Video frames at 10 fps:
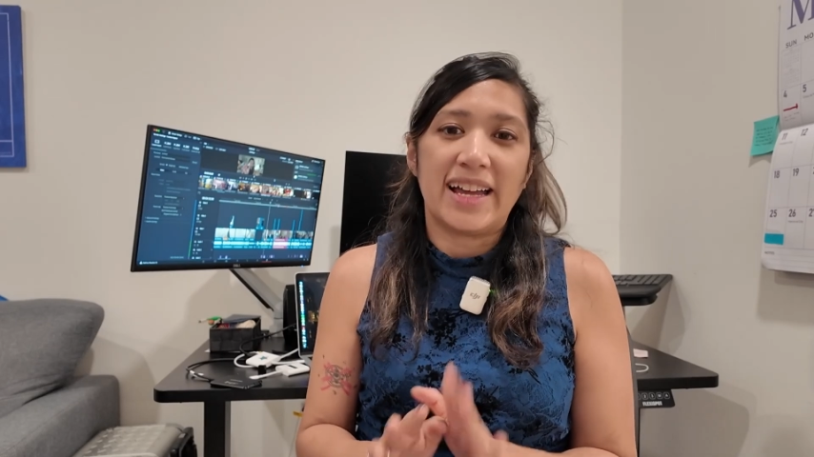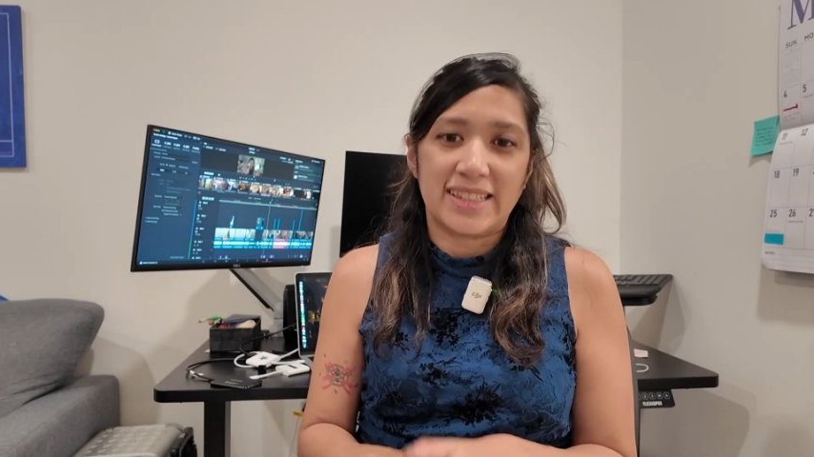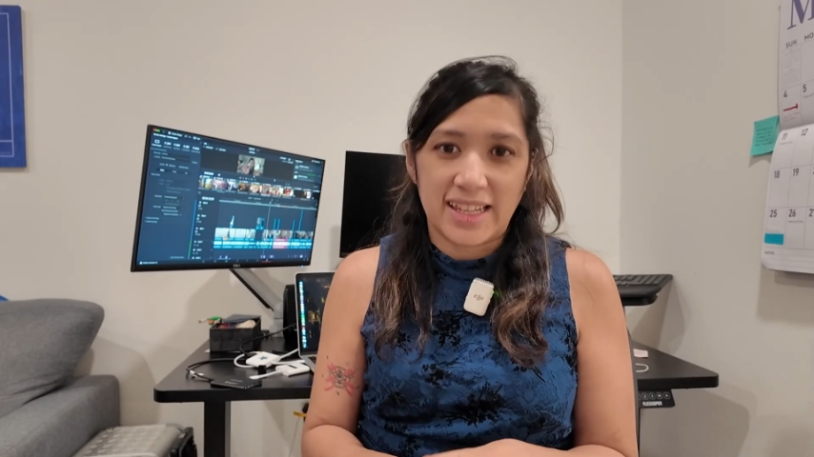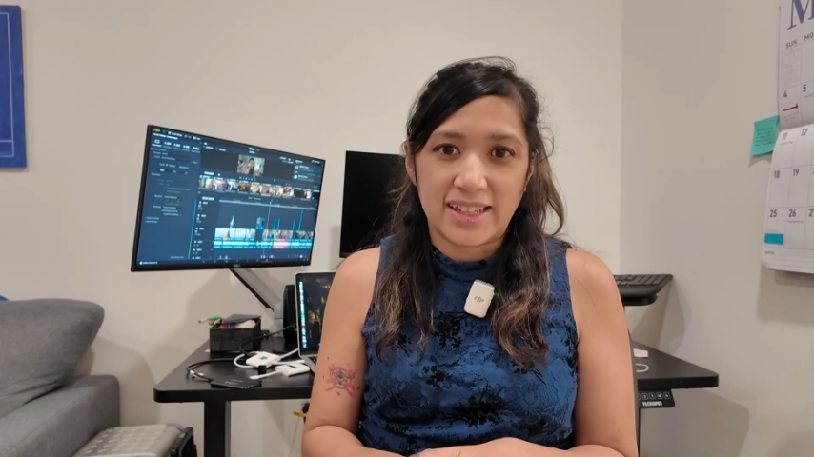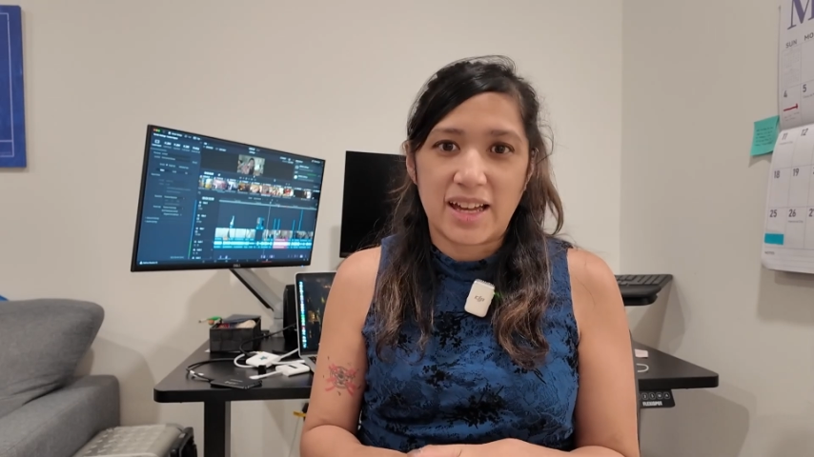I
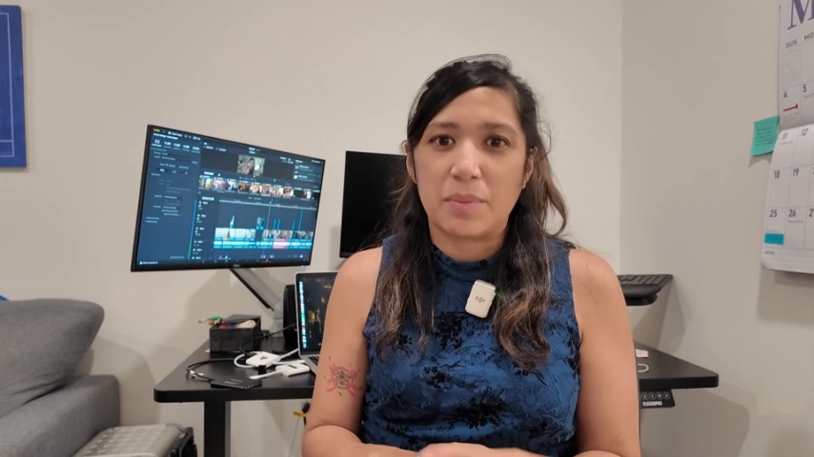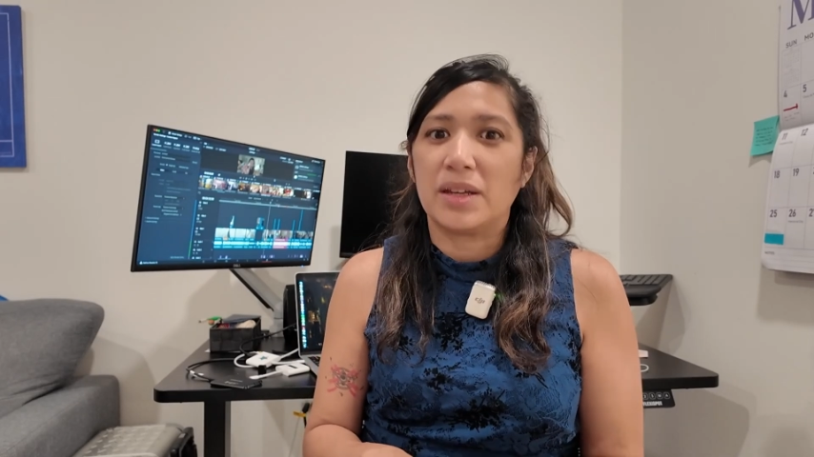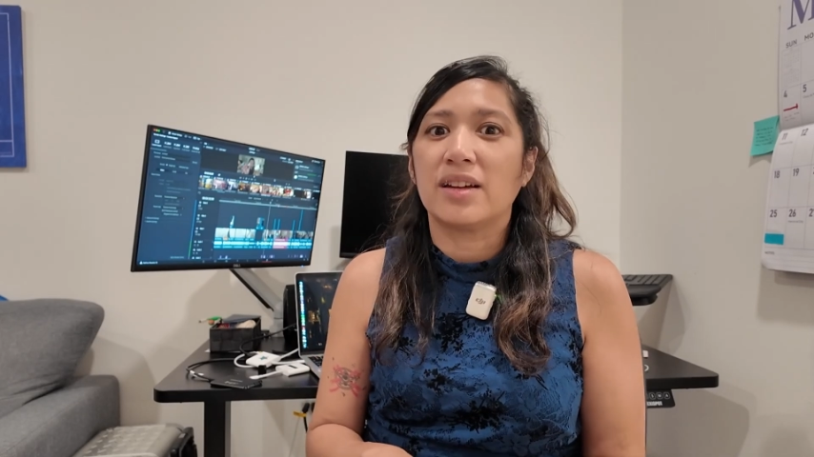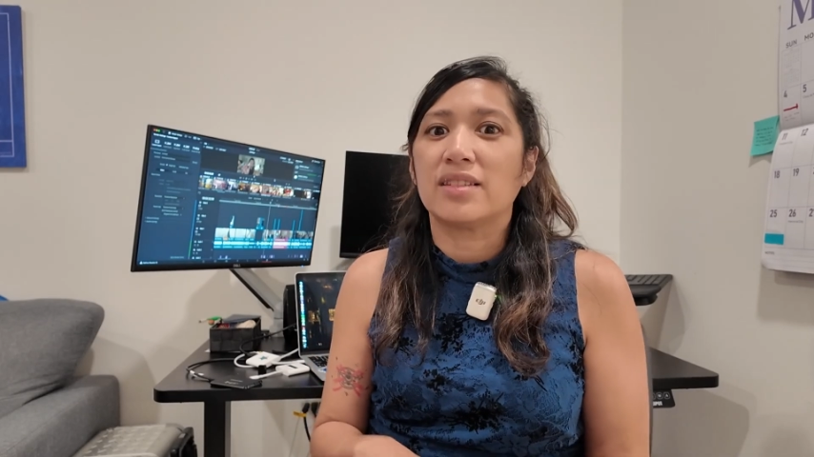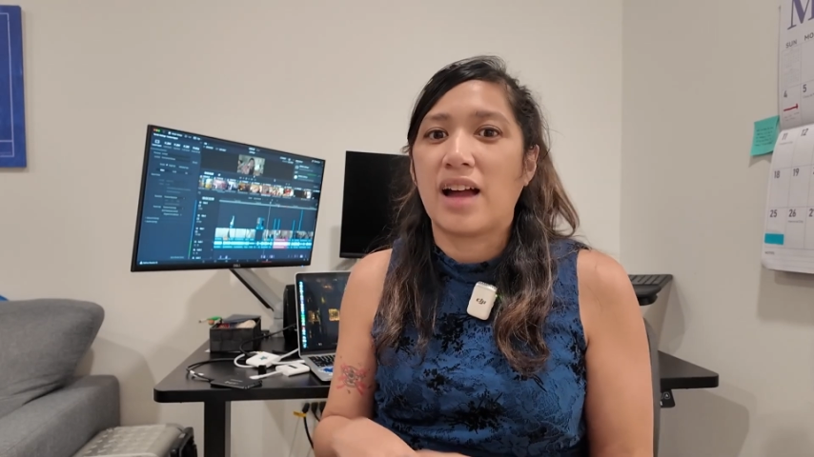say that
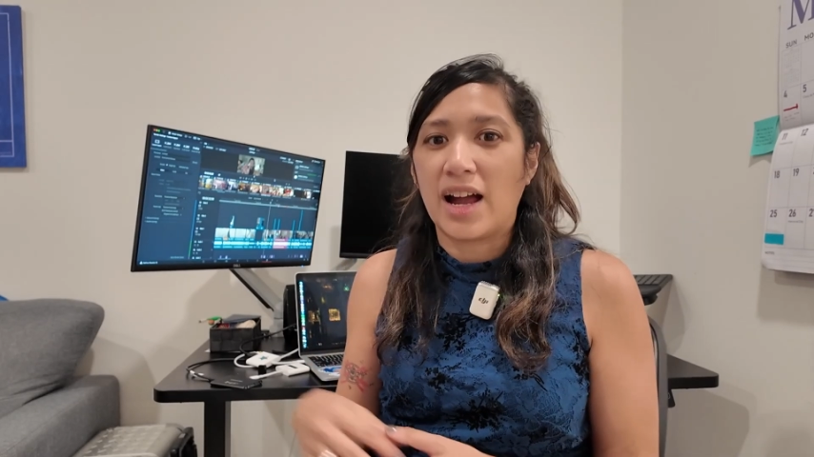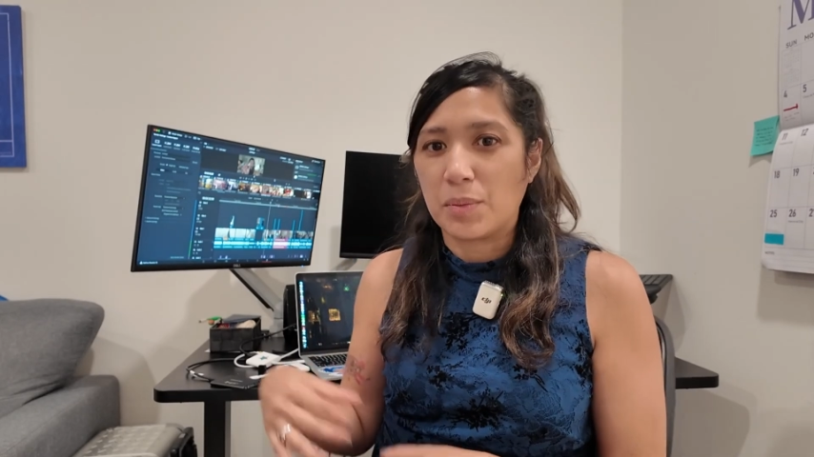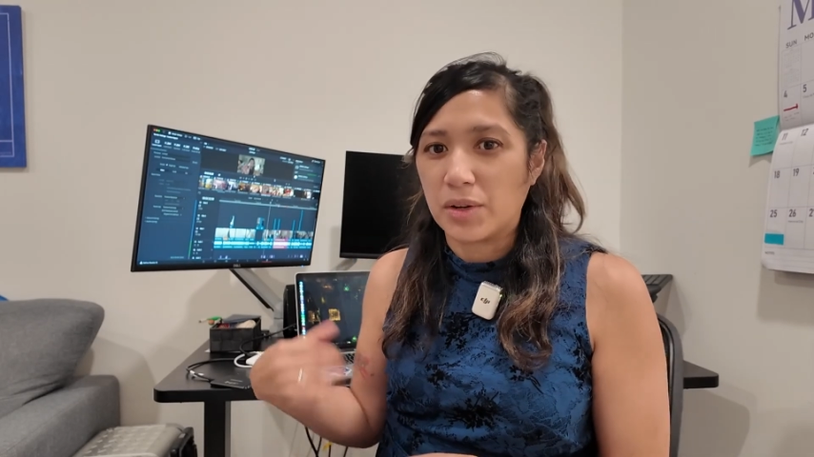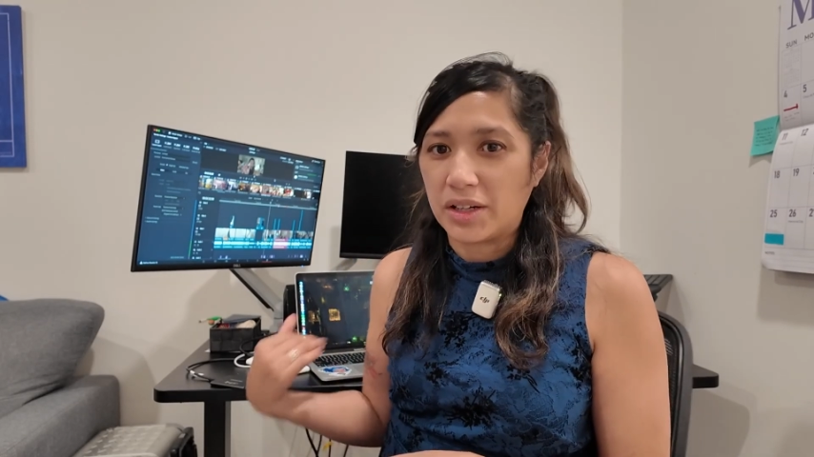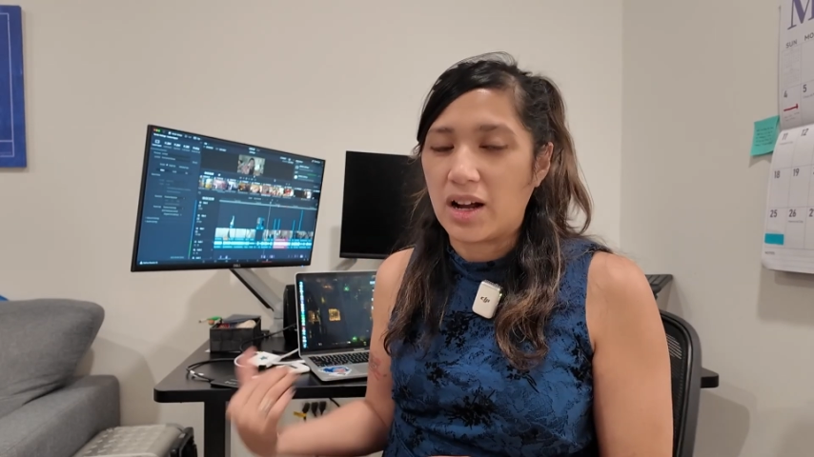because
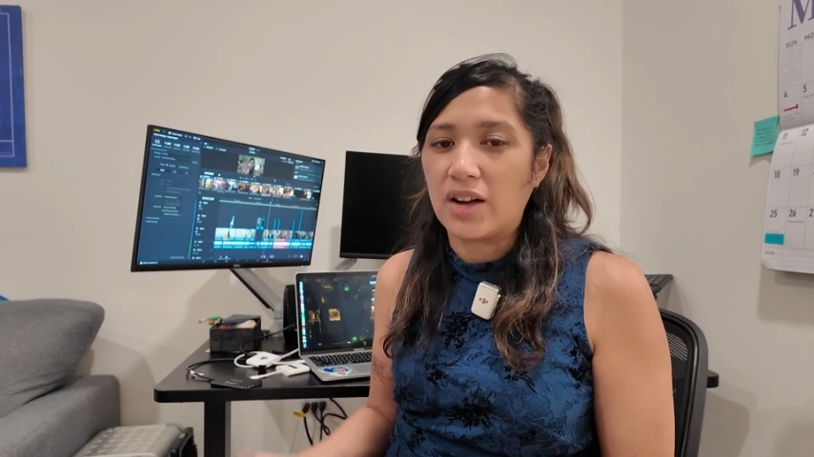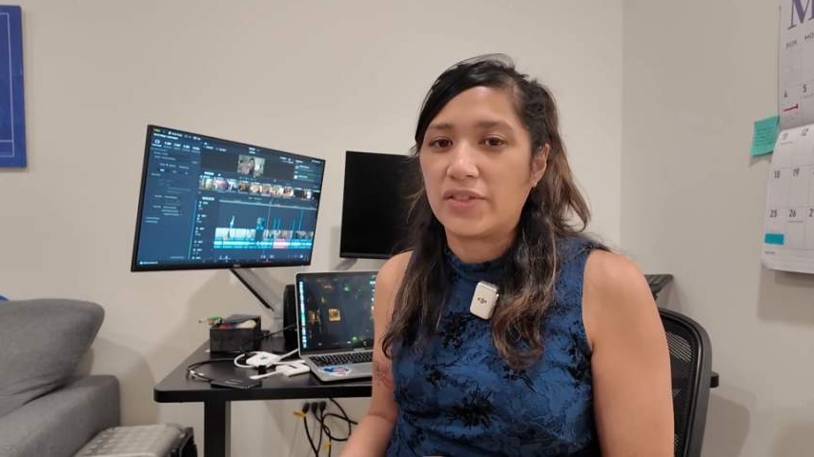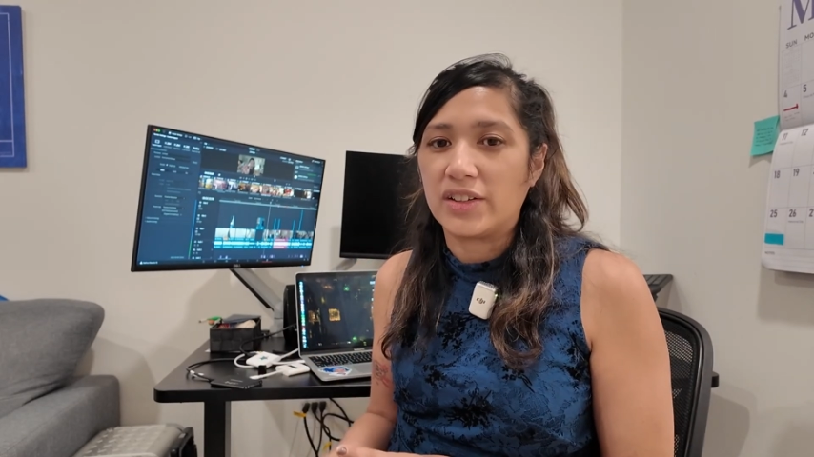I'm running off